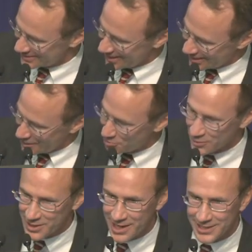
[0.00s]
slide up
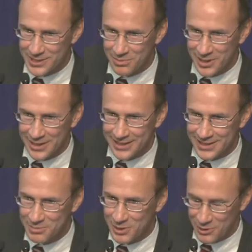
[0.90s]
with caution, but I'll
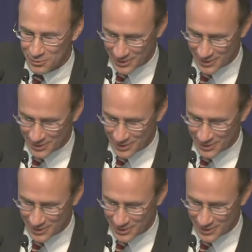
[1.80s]
explain